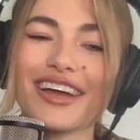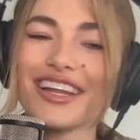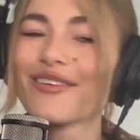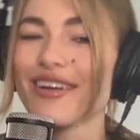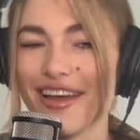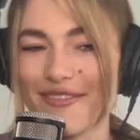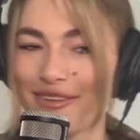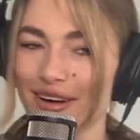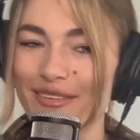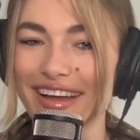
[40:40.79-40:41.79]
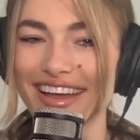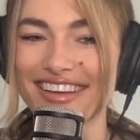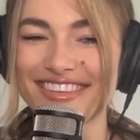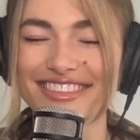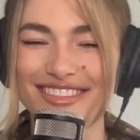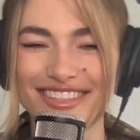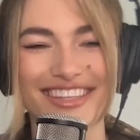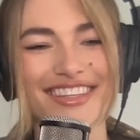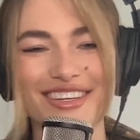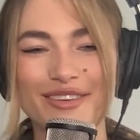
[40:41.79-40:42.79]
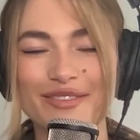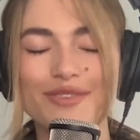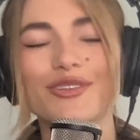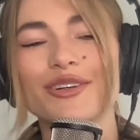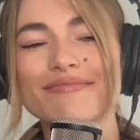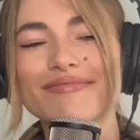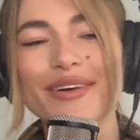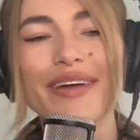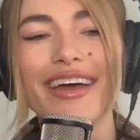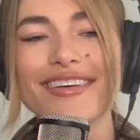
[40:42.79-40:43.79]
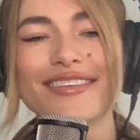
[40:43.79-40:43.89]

anywhere that far away in the near future. Okay?